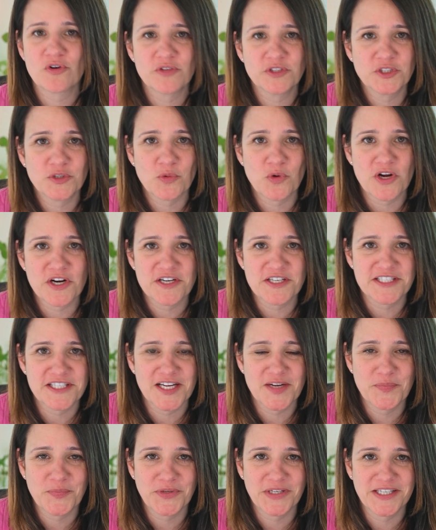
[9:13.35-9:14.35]
over to
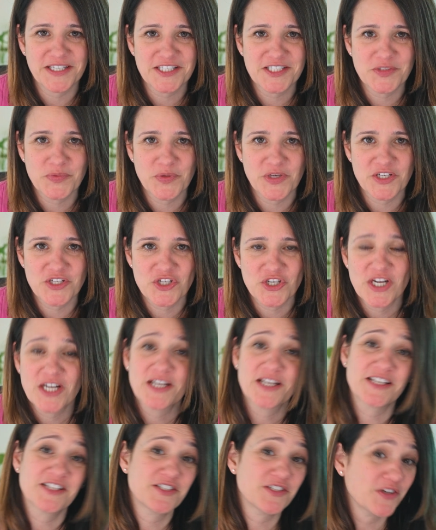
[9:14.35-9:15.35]
Waterside Place, which
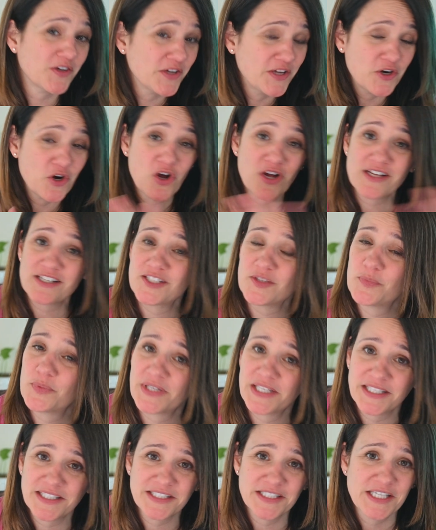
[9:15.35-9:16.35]
is an awesome
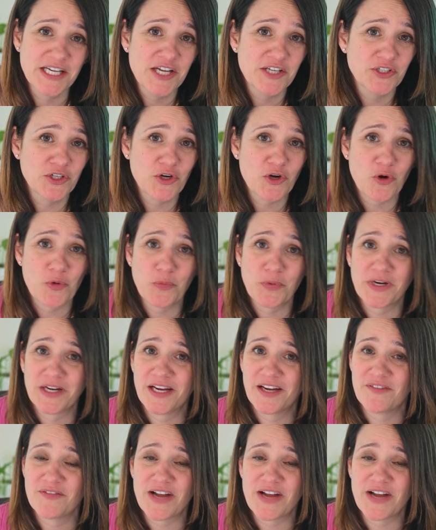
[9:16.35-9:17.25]
place to go play